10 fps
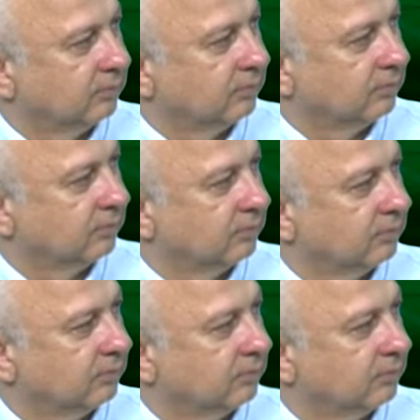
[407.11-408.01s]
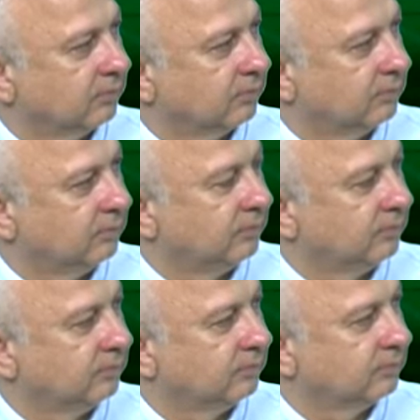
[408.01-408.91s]

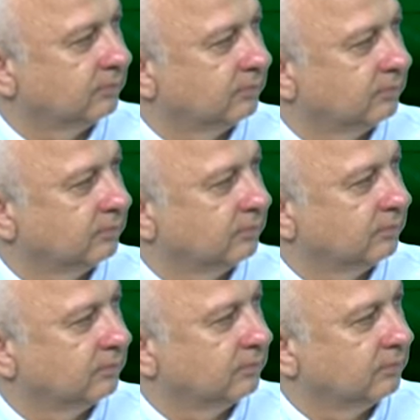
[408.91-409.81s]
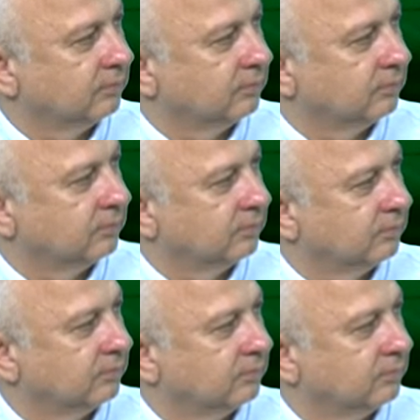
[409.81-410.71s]

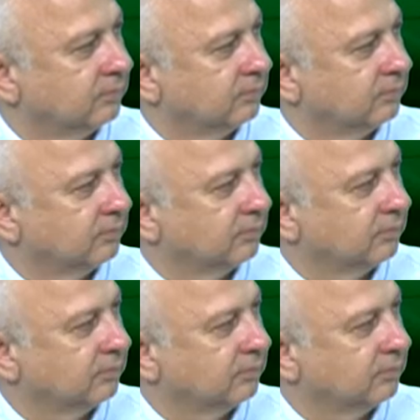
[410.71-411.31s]
No words are spoken by the person on screen.